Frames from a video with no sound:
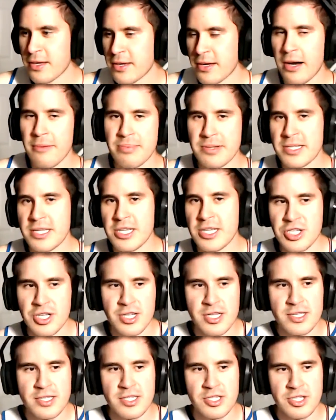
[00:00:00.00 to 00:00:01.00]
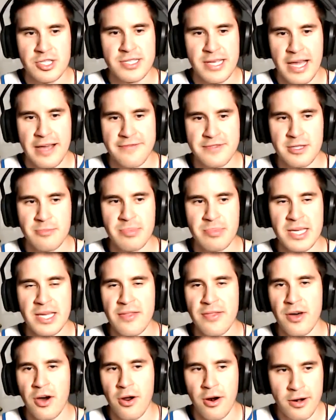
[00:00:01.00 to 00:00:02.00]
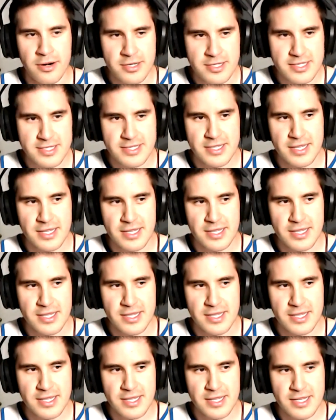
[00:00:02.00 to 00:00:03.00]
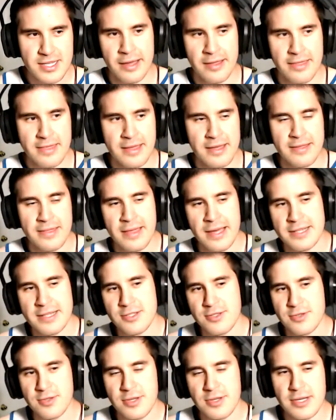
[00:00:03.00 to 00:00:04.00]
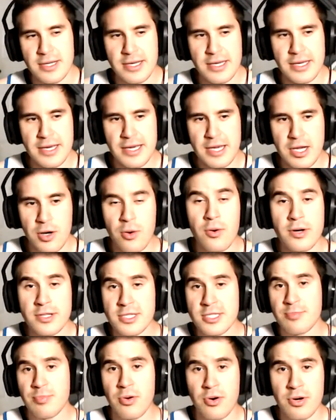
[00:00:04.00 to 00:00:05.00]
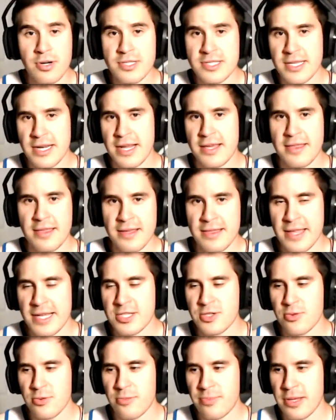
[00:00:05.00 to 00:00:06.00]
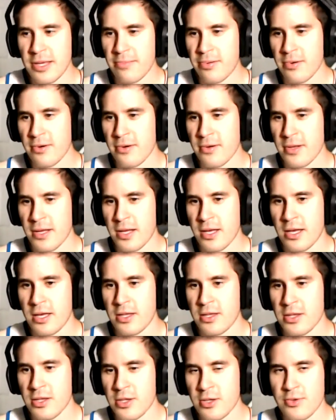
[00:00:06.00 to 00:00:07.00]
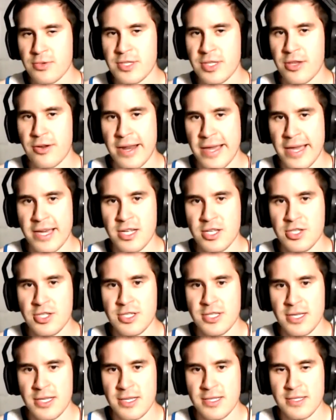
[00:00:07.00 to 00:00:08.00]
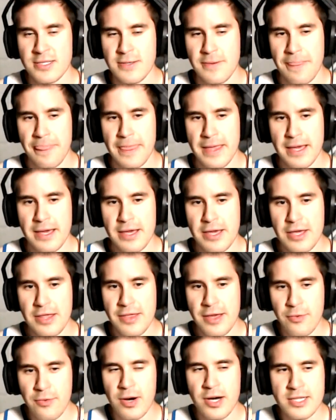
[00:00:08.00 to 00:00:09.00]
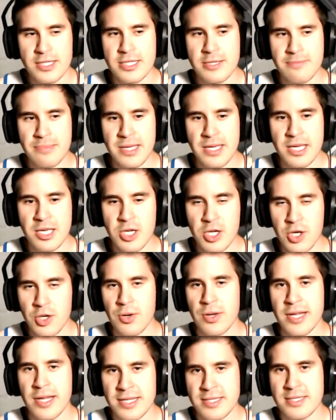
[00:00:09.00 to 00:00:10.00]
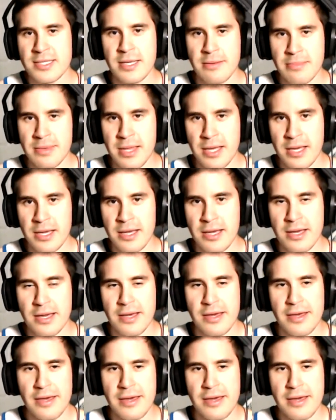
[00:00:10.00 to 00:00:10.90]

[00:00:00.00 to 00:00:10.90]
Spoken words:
competition doesn't just have to be in the arts. And I think or in sports. And I think that's where people lose their edge is they want to be good at something,